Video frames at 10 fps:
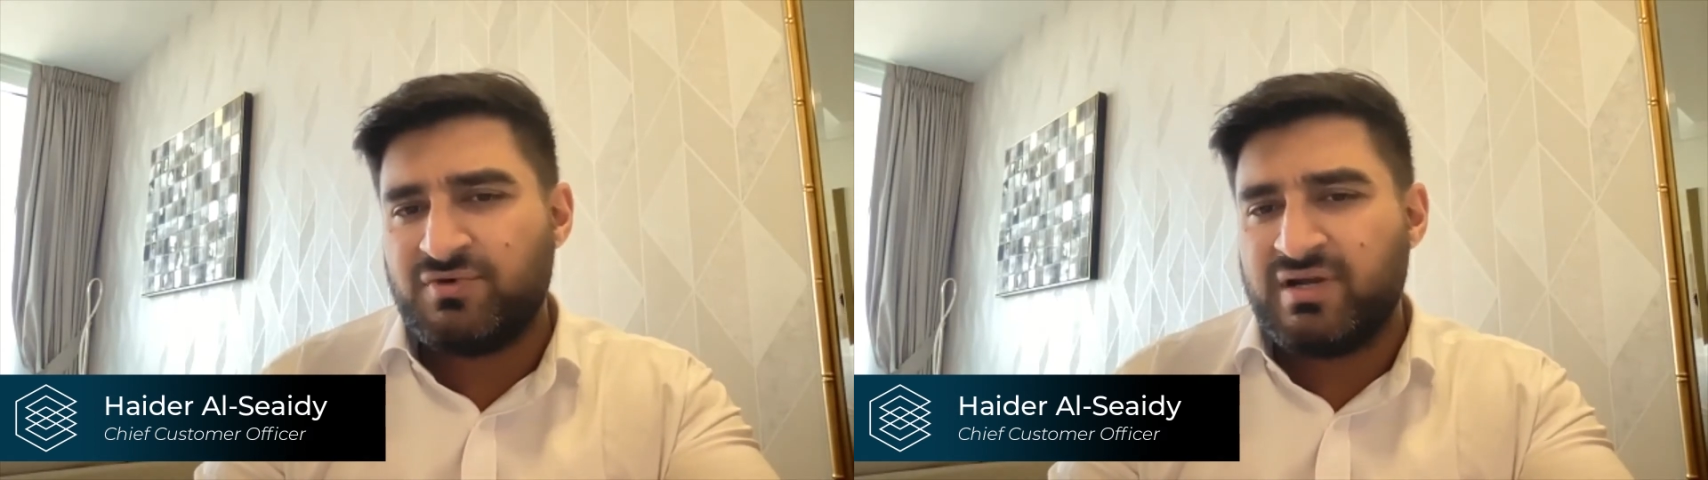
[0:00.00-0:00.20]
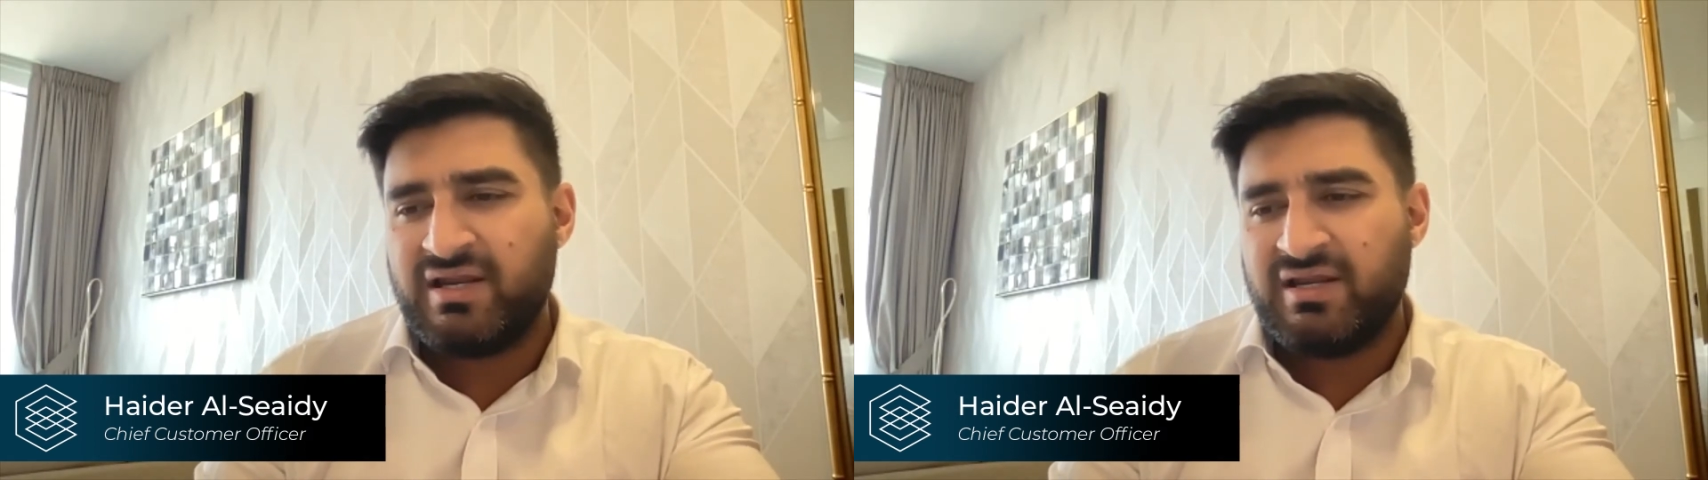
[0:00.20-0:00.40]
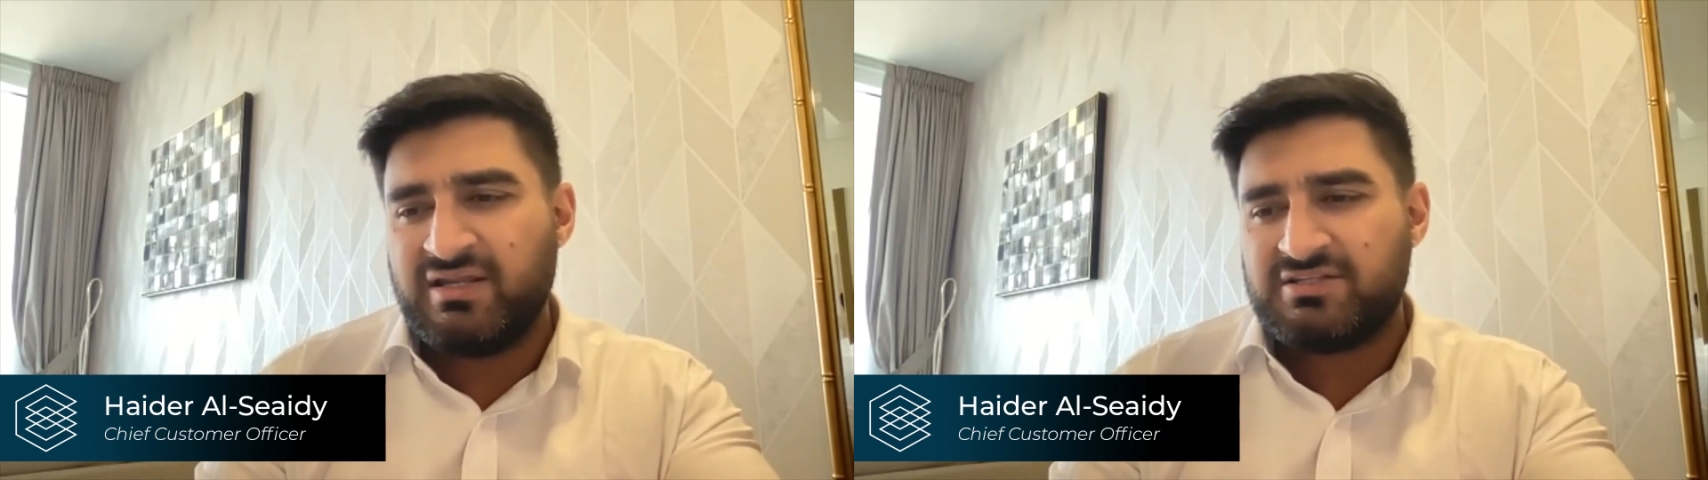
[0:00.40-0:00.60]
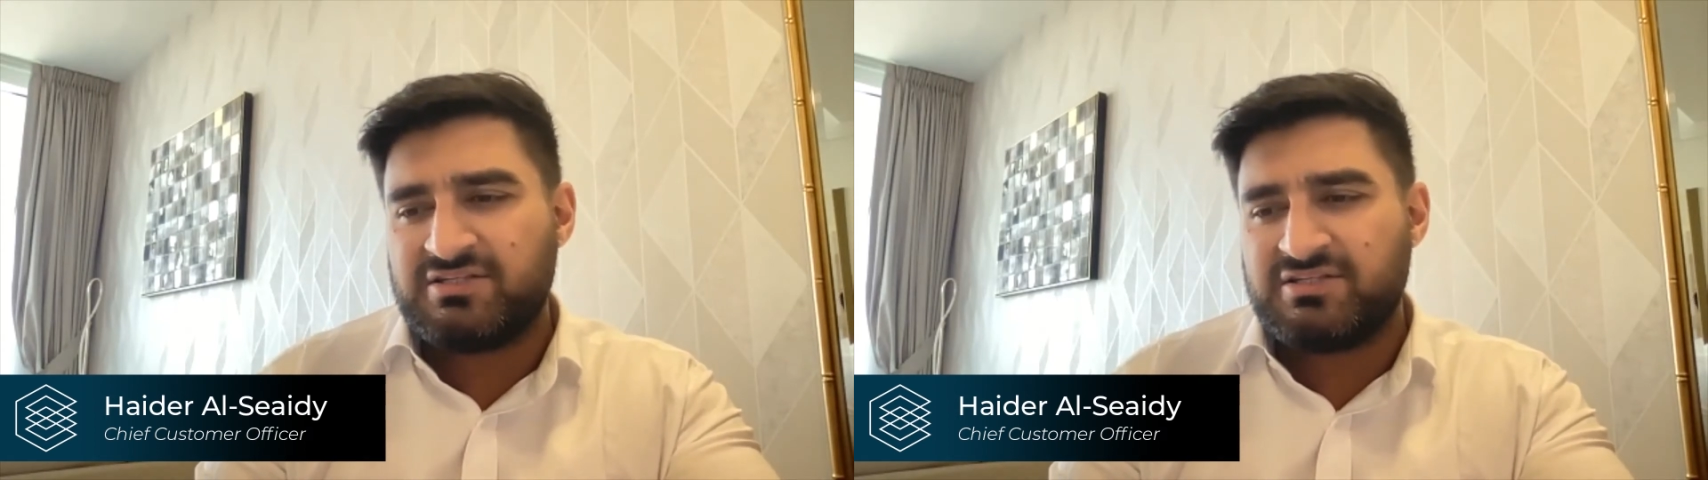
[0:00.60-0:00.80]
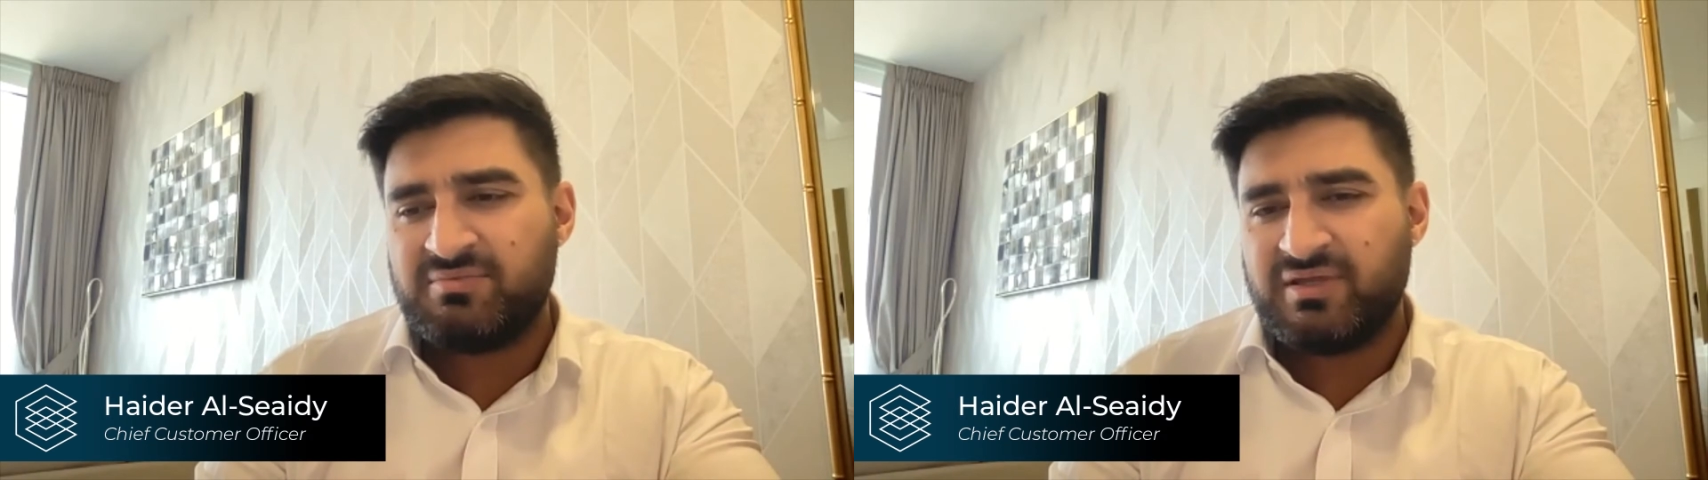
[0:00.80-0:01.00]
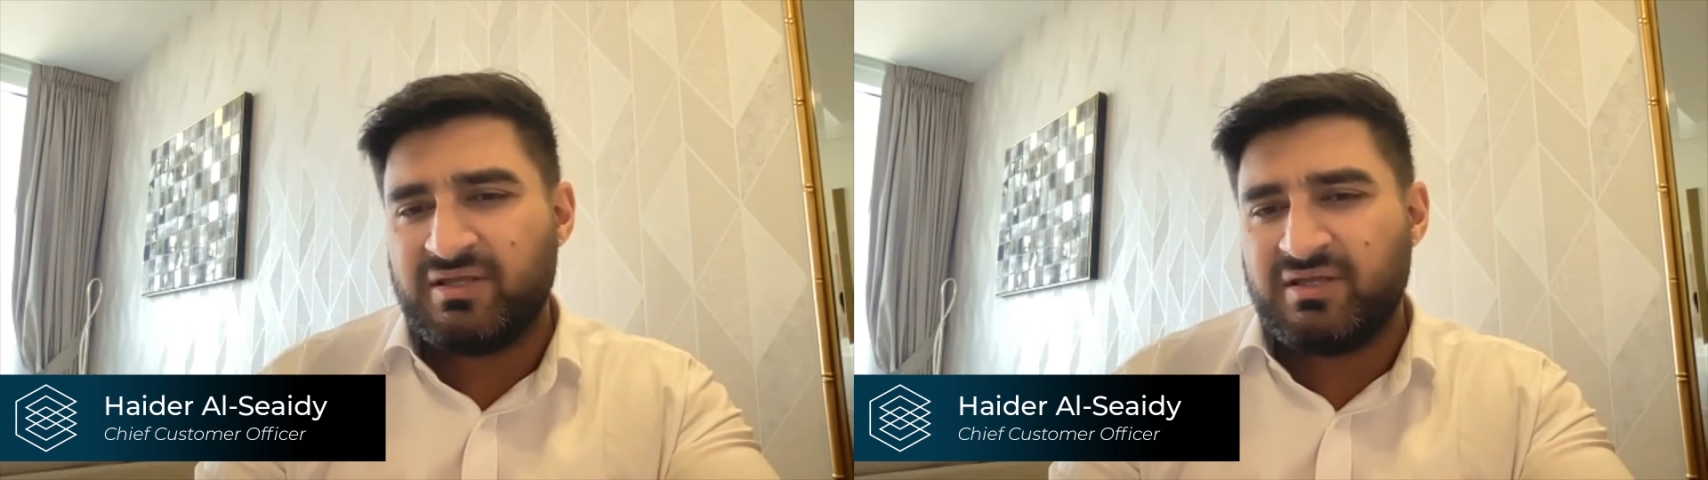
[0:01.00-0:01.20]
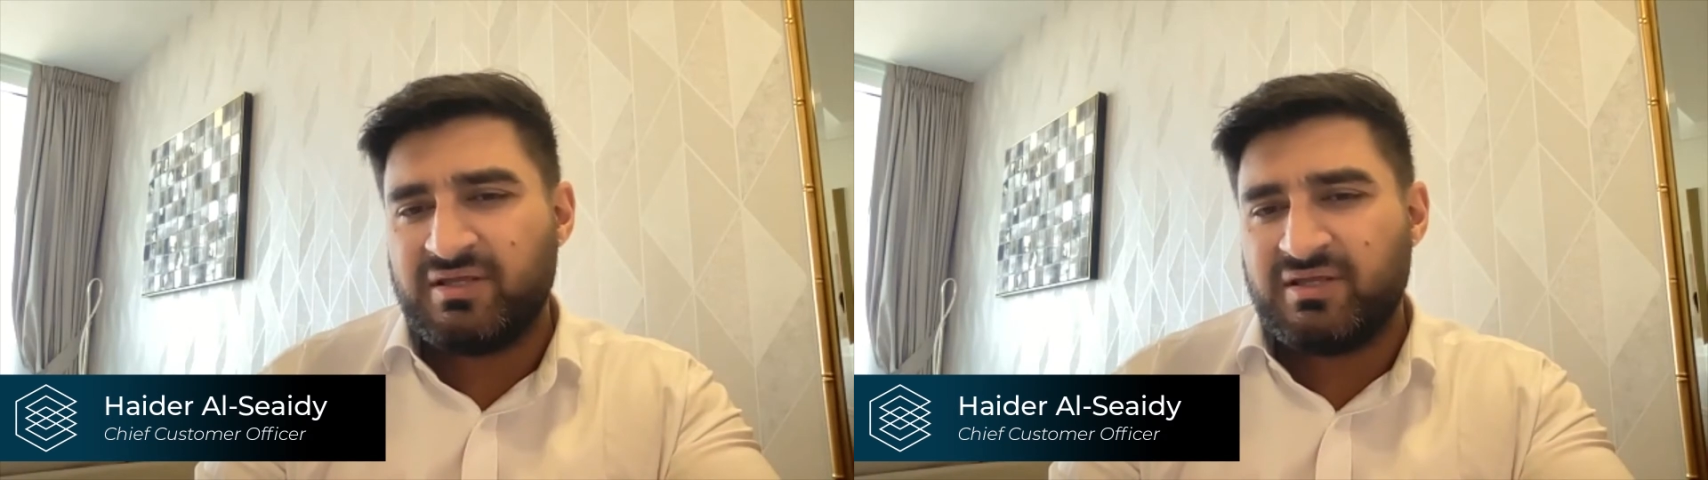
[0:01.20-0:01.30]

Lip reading: really needs to be